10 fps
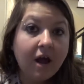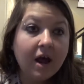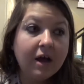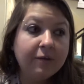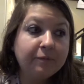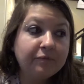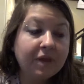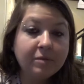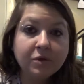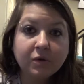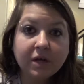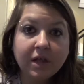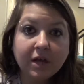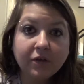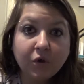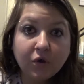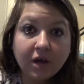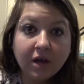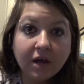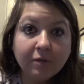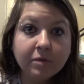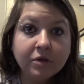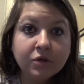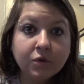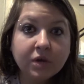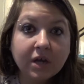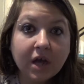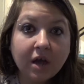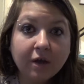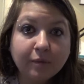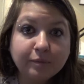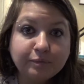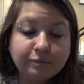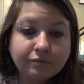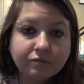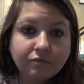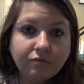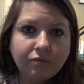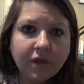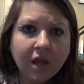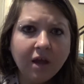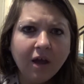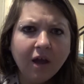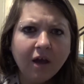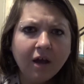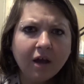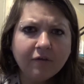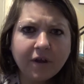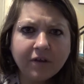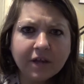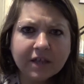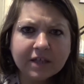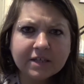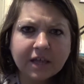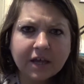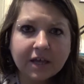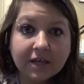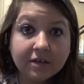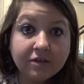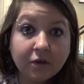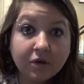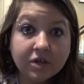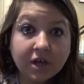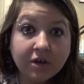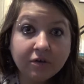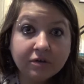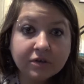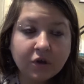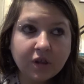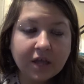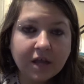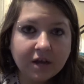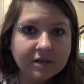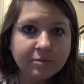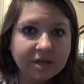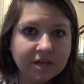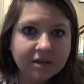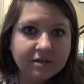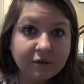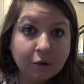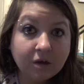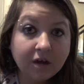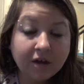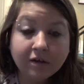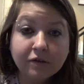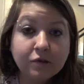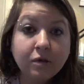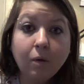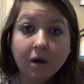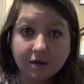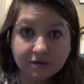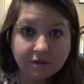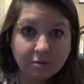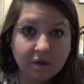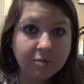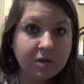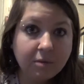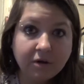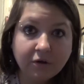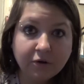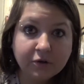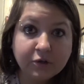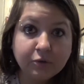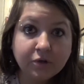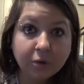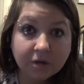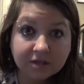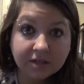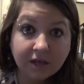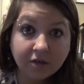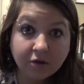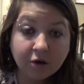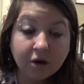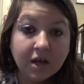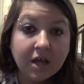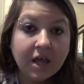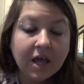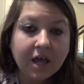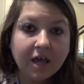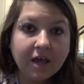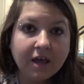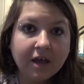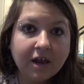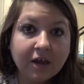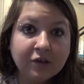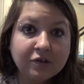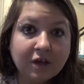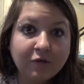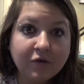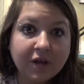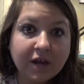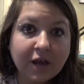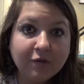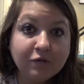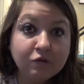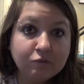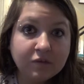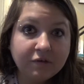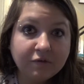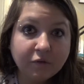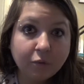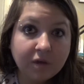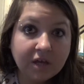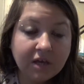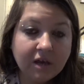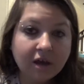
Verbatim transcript: Um, I've been doing a lot of yoga. I've been doing, um, I found like this uh, kids yoga channel. It's called like Cosmic Kids Yoga, and it's so awesome. And me and my daughter do yoga together. And I discovered that I have Zumba for the Wii.